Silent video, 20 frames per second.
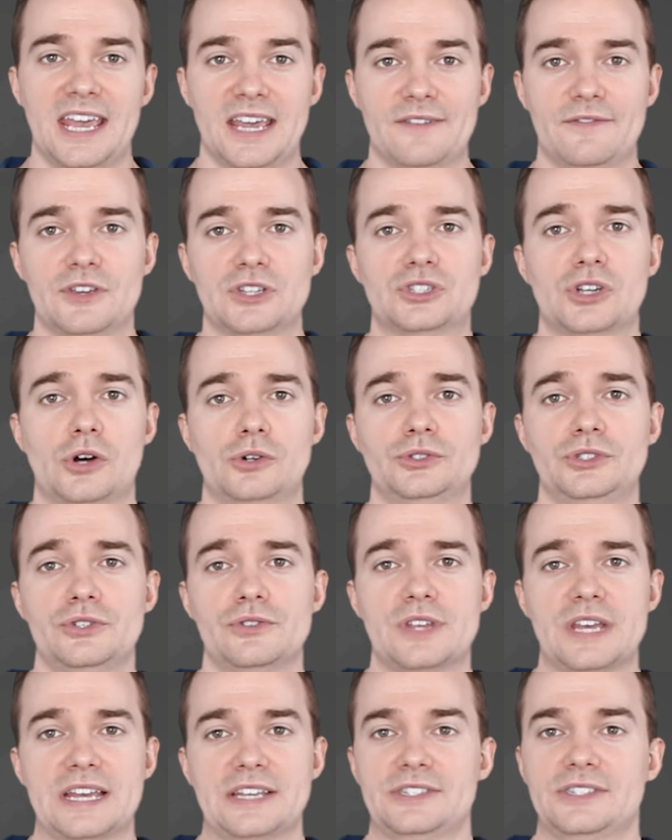If you don't
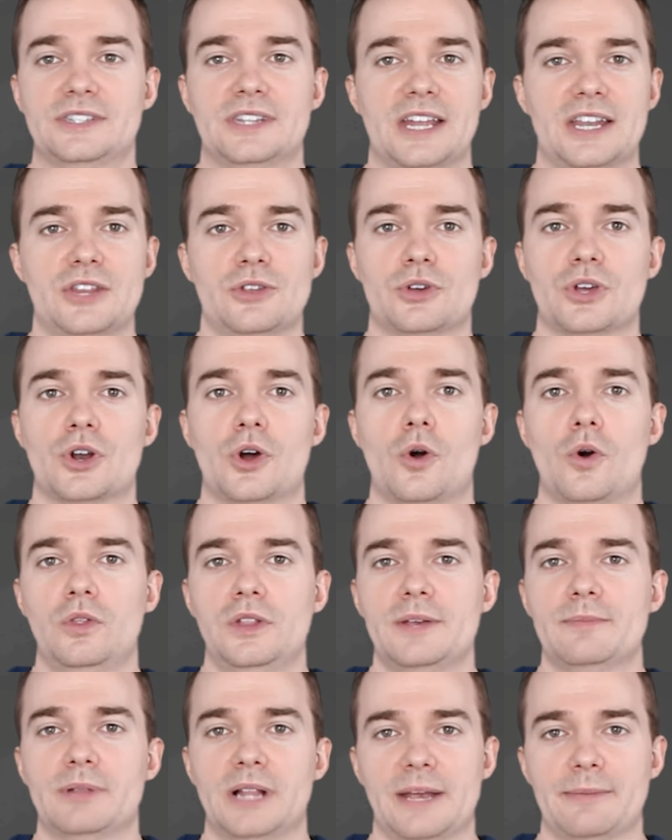do this, then you can
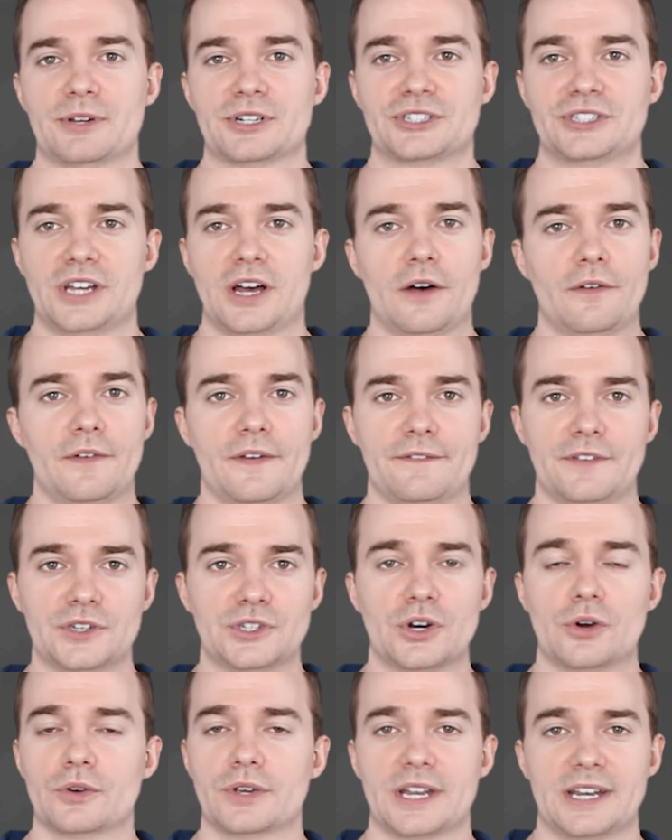only blame yourself if you
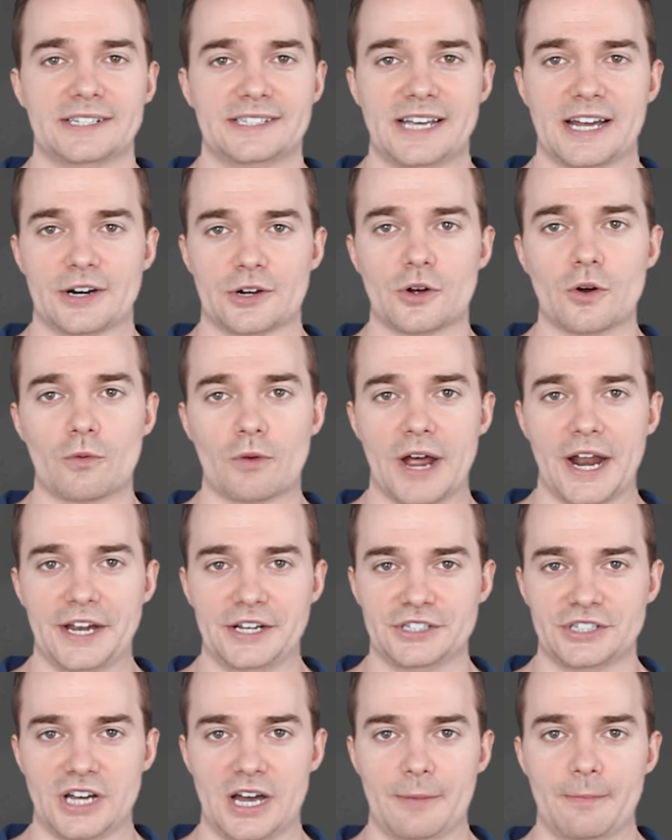don't get a technical
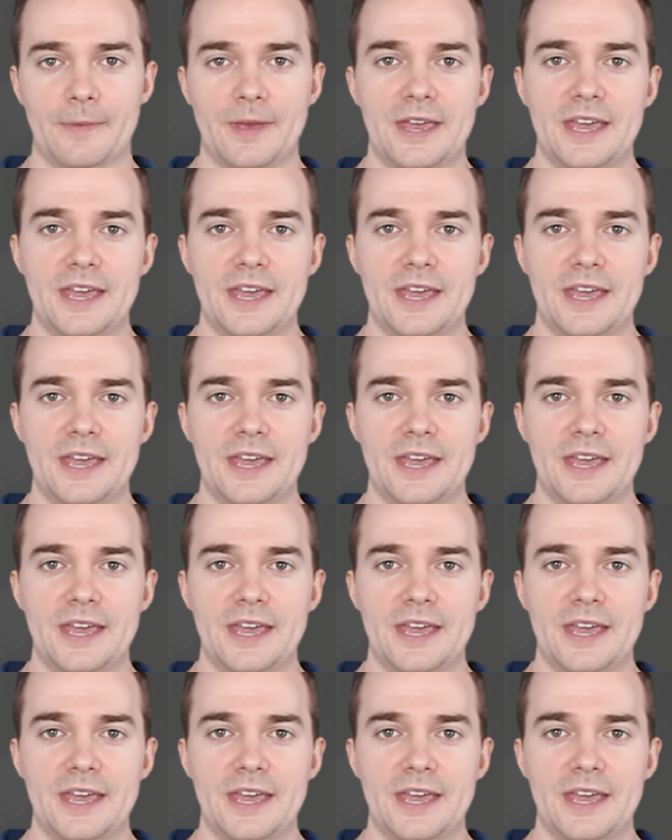writing job.